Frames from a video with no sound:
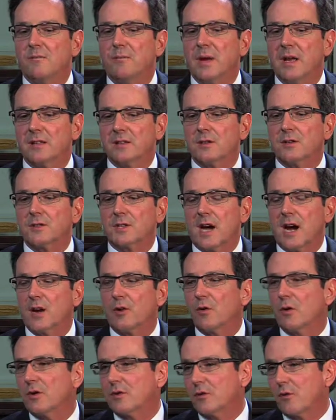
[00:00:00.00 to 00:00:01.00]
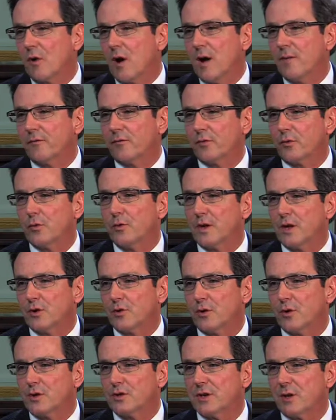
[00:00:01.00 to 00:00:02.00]
be a little tighter on crime through the
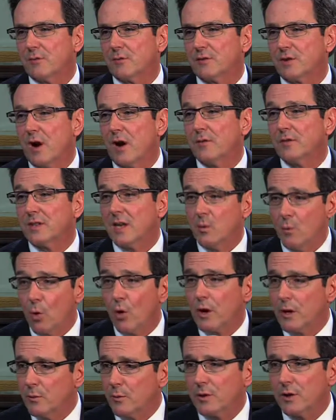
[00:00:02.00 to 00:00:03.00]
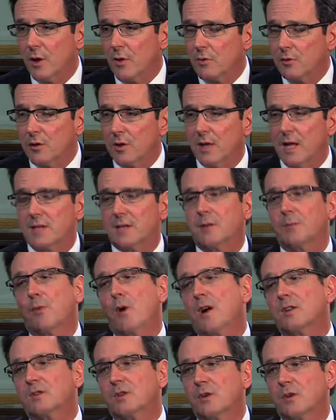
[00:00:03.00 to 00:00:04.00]
Attorney General's office and working with local elected
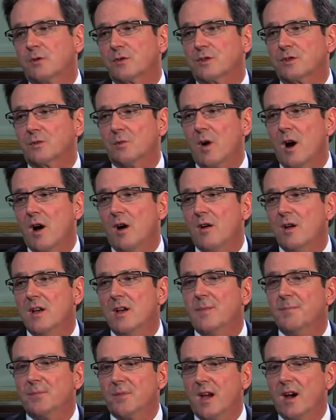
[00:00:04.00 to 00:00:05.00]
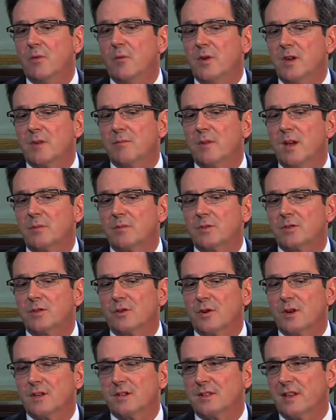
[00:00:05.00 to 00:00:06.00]
prosecutors as well, uh, we can make
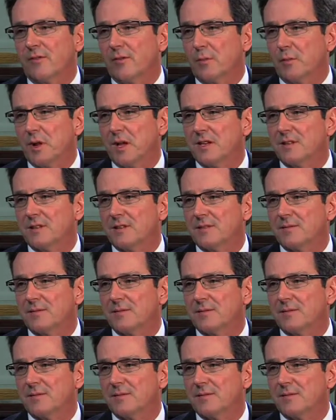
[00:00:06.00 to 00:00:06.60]
Missouri a safer place.